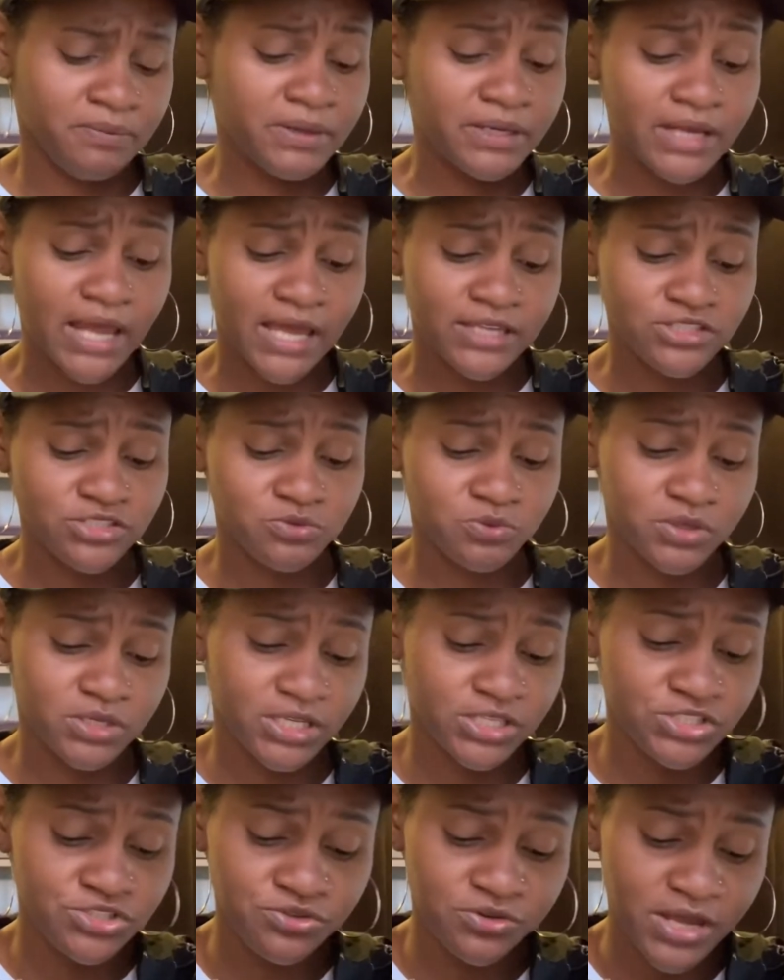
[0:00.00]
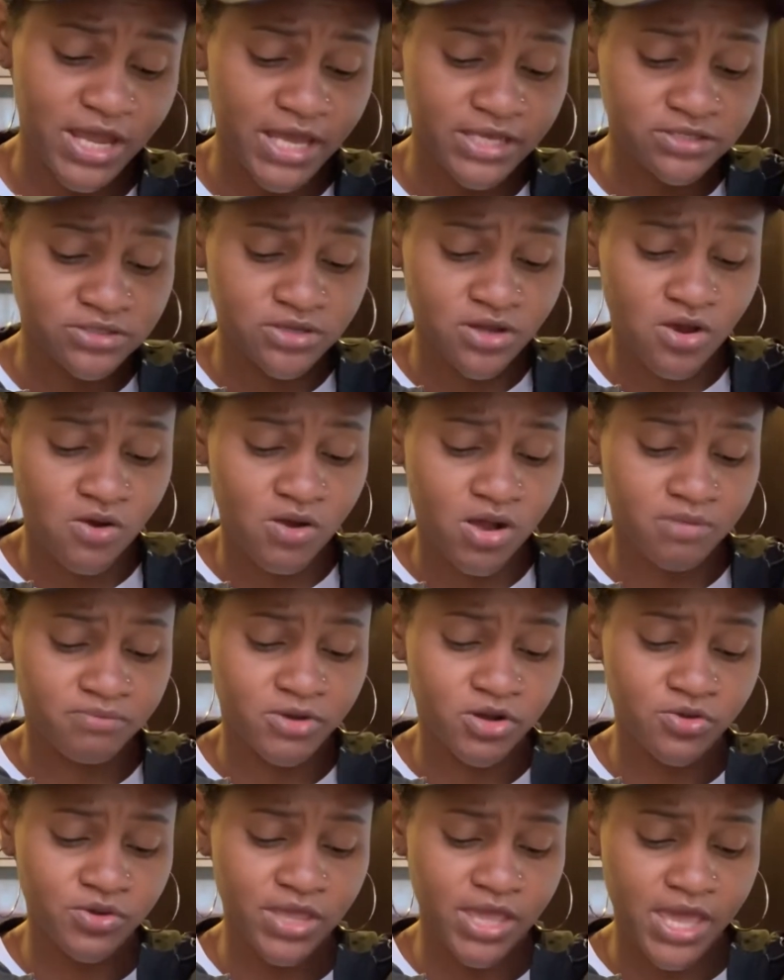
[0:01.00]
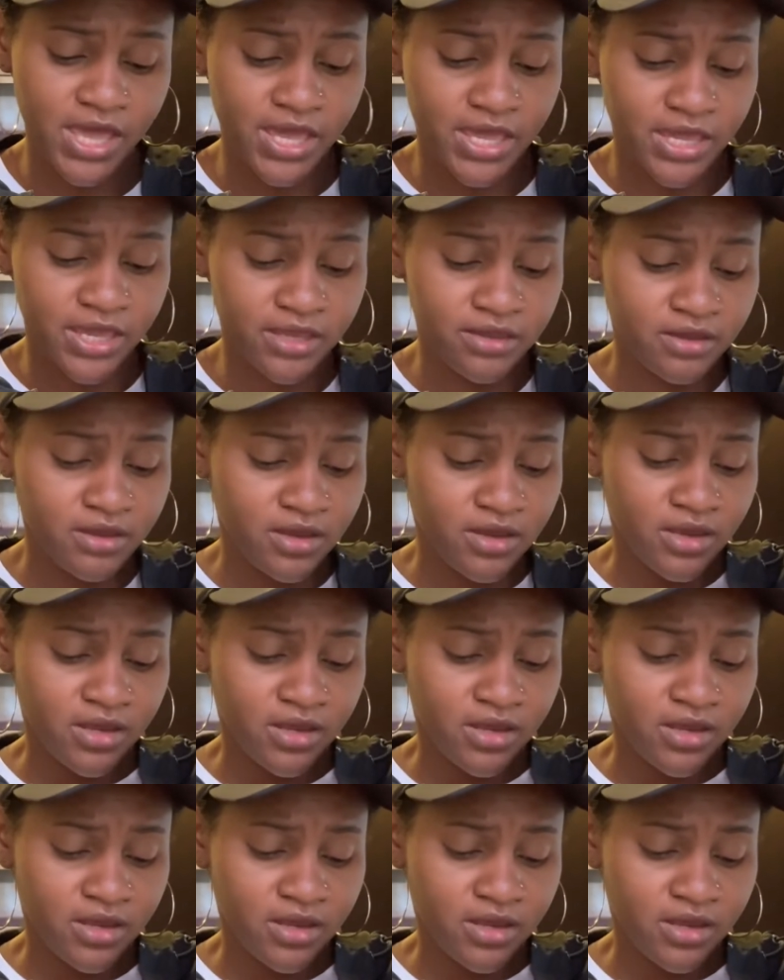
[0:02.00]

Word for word: But I just want to let you guys know I'm okay.